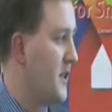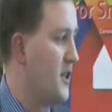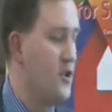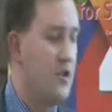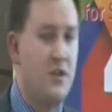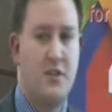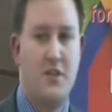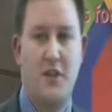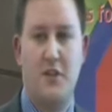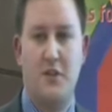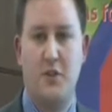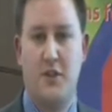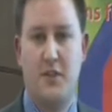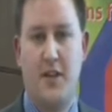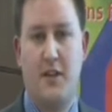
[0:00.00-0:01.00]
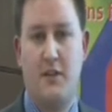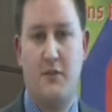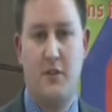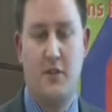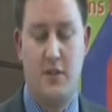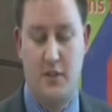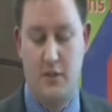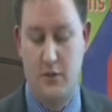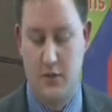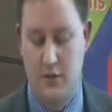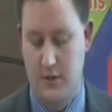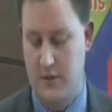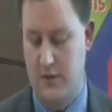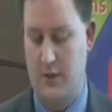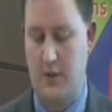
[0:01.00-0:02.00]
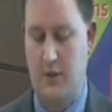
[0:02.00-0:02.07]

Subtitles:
she decided to attack the VC unit.